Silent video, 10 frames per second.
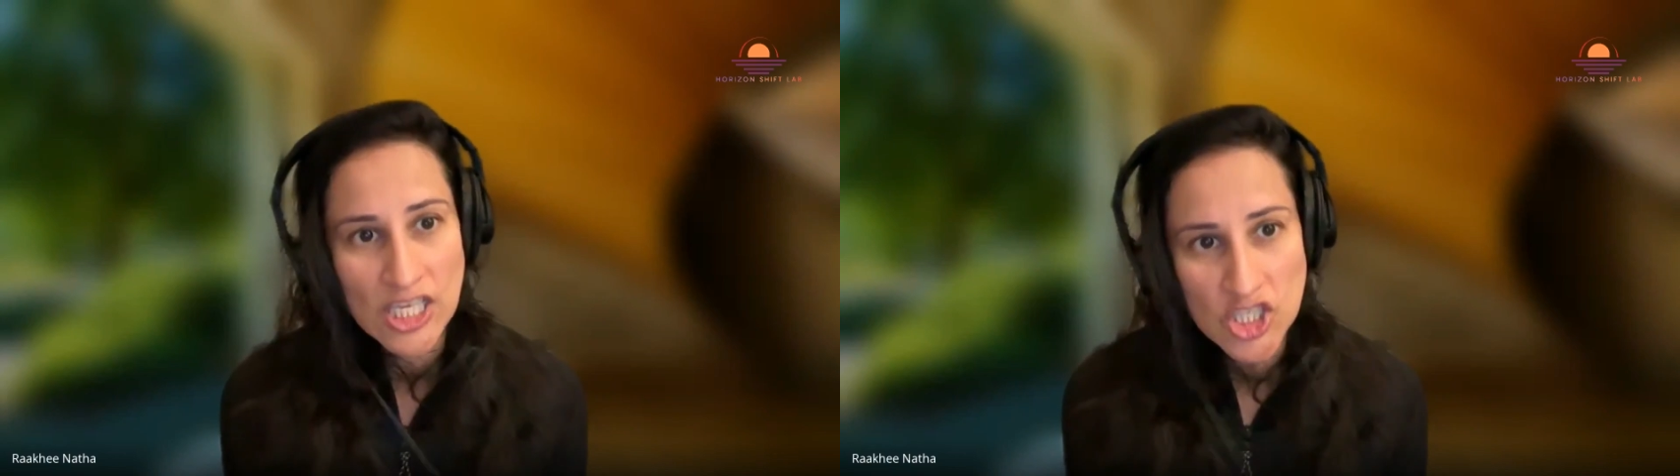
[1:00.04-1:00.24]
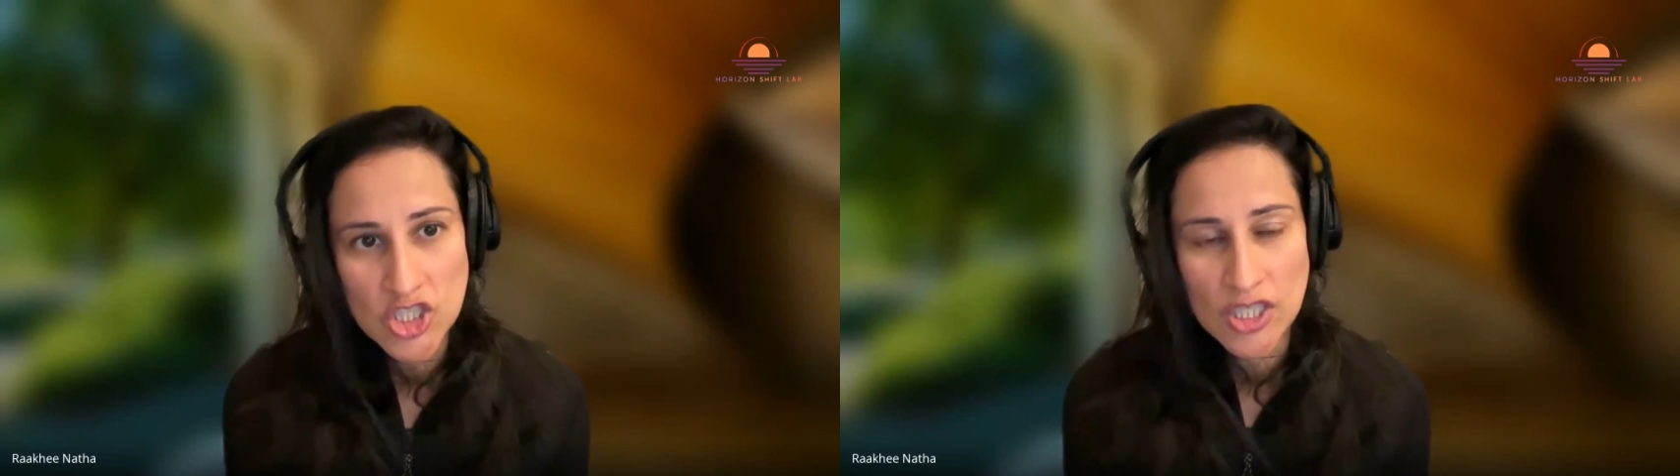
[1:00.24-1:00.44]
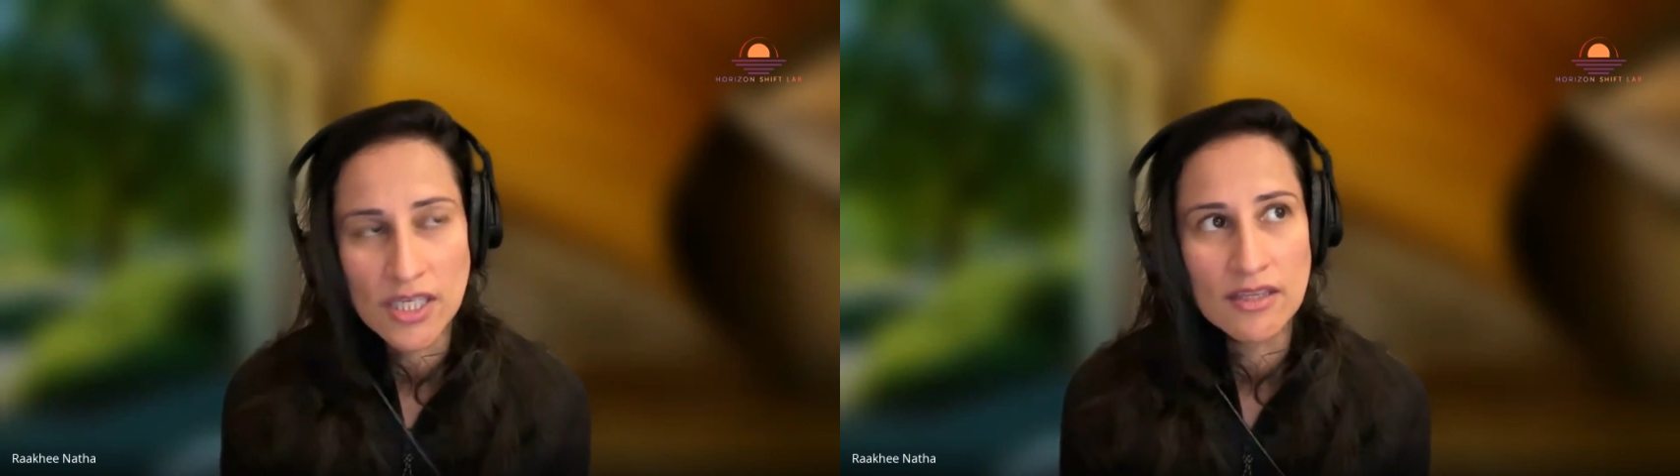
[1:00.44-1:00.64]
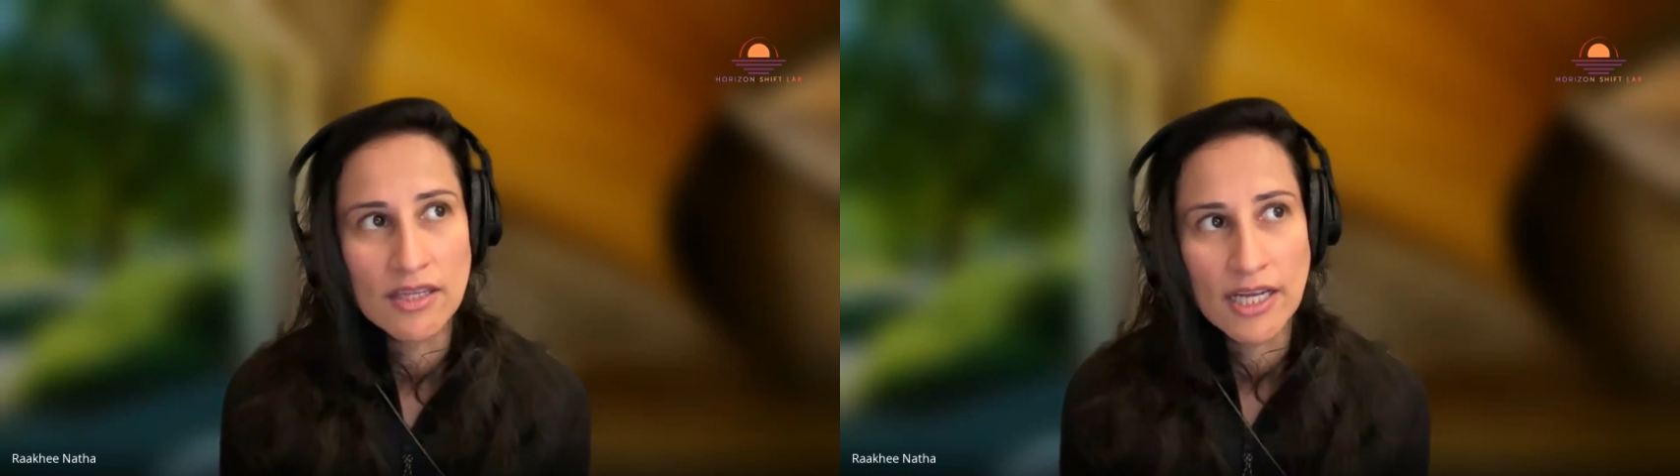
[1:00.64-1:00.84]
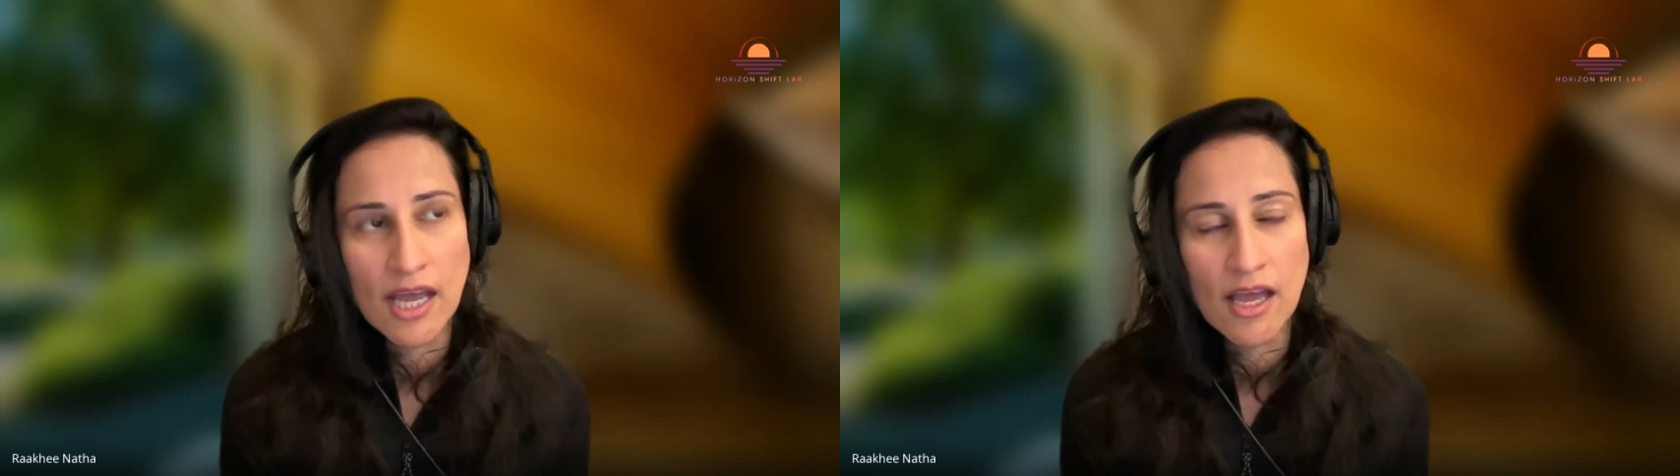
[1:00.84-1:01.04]
Asia
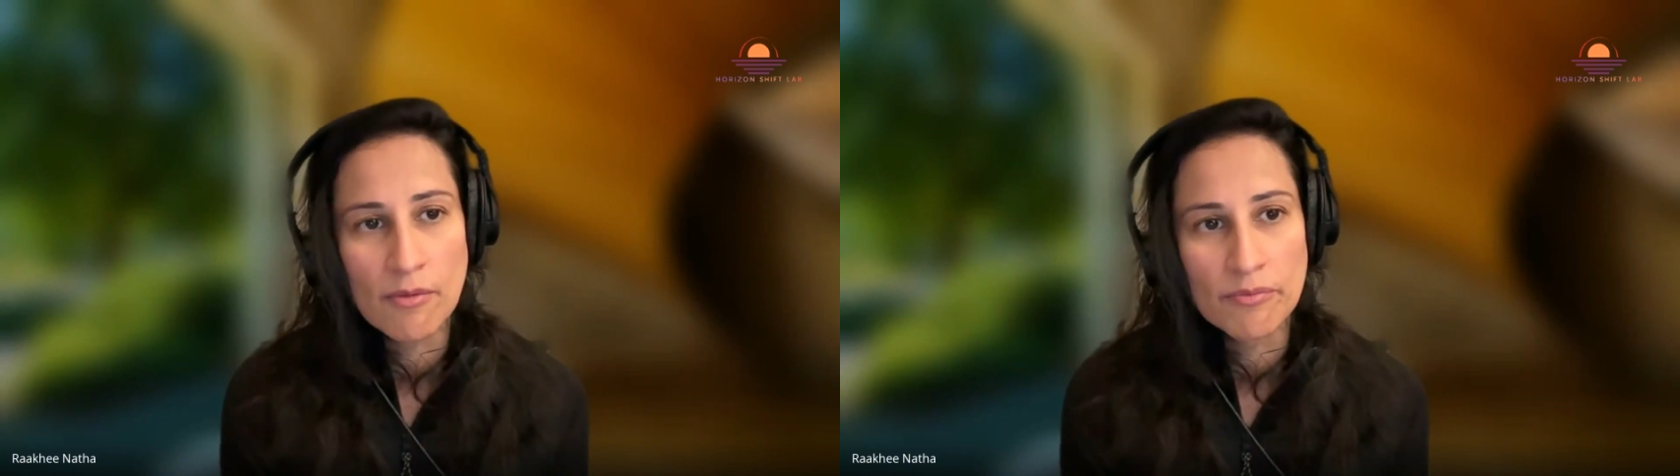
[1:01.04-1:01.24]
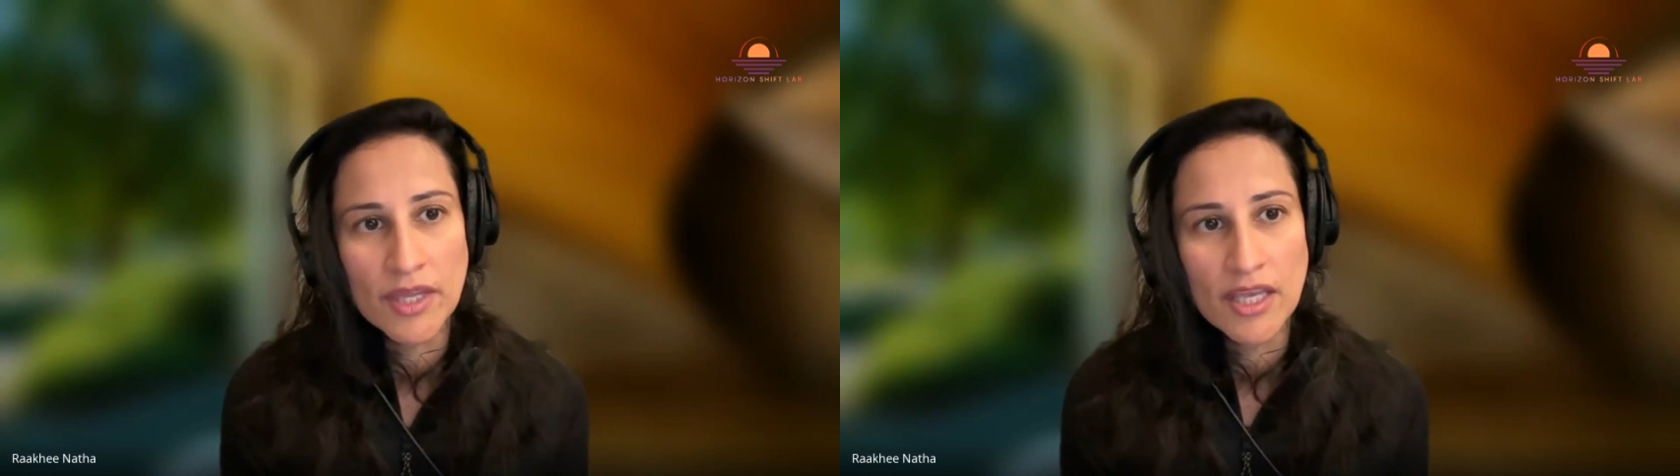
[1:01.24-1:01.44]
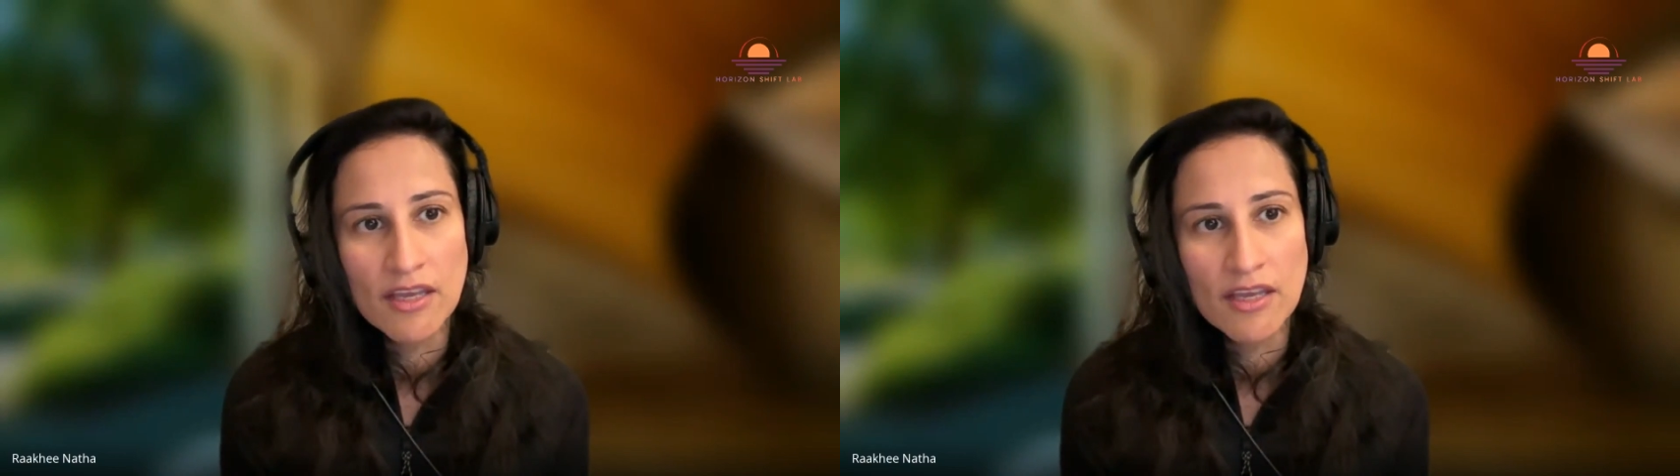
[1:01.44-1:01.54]
that are